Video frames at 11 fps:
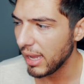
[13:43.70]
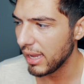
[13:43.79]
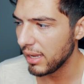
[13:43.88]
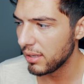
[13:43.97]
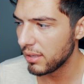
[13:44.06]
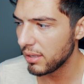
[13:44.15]

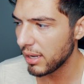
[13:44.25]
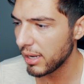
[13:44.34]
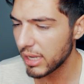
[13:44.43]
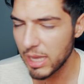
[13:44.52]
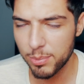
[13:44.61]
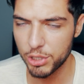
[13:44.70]
And
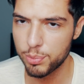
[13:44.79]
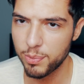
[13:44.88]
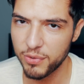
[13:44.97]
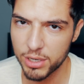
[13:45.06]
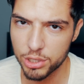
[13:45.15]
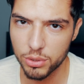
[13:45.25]
I keep it as
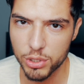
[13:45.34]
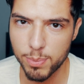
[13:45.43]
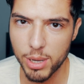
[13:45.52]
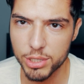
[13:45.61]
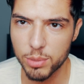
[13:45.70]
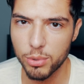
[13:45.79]
professional as
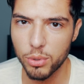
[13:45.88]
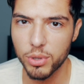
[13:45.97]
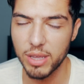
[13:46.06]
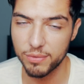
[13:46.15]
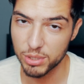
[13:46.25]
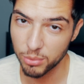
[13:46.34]
possible,
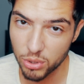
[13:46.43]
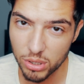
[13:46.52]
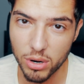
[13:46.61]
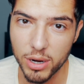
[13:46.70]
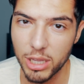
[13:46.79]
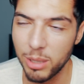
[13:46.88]
give some good
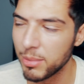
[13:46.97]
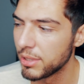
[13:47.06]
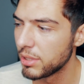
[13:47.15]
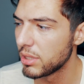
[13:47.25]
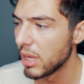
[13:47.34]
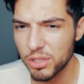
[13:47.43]

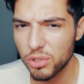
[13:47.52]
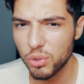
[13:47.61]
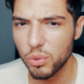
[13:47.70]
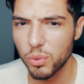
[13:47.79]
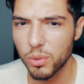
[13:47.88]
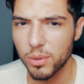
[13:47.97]
arguments
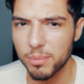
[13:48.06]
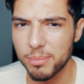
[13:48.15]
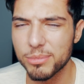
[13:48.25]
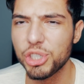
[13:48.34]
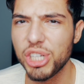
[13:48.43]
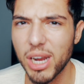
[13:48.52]
to
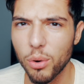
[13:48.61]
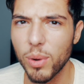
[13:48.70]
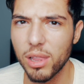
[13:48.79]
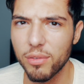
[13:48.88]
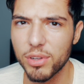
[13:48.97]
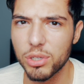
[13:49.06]
share
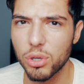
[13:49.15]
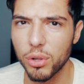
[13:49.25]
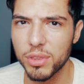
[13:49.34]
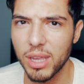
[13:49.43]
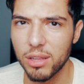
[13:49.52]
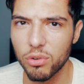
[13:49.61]
relevant
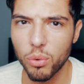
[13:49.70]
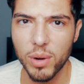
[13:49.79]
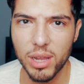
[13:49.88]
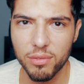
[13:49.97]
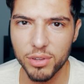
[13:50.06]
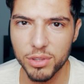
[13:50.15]
content or
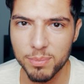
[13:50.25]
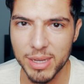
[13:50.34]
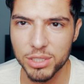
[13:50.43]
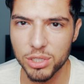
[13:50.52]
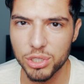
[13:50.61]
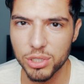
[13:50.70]
relevant
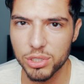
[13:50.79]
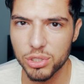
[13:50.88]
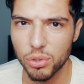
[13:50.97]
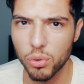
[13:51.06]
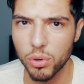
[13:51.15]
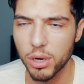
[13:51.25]

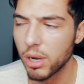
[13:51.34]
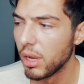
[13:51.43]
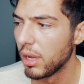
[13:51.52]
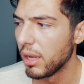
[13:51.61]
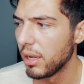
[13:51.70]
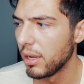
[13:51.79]
messages, or
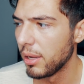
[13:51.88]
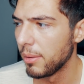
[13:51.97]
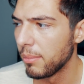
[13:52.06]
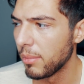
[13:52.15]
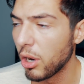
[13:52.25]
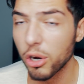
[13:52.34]

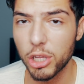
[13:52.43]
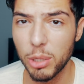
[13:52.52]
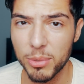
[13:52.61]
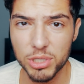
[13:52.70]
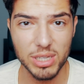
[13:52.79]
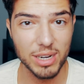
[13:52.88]

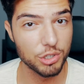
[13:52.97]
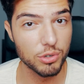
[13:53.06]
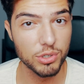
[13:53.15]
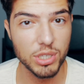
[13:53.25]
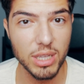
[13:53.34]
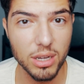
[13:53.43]
arguments /
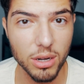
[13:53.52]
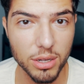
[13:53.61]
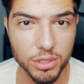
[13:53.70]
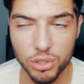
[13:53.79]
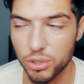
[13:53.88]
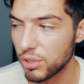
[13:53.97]
critique
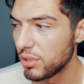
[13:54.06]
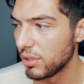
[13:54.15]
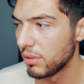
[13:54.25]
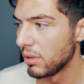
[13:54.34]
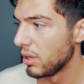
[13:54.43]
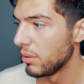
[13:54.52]
on
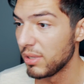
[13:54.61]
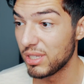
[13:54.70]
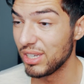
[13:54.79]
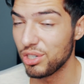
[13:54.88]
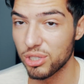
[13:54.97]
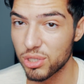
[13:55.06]
certain
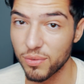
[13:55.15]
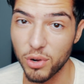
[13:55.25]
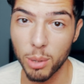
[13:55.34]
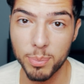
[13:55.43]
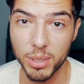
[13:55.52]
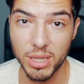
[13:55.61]
decisions of
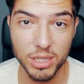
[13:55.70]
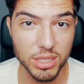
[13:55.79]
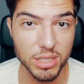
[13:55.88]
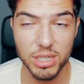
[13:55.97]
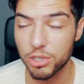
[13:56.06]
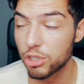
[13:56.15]

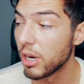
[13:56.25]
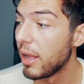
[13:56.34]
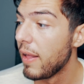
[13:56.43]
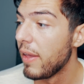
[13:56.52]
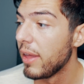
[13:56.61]
companies, etc.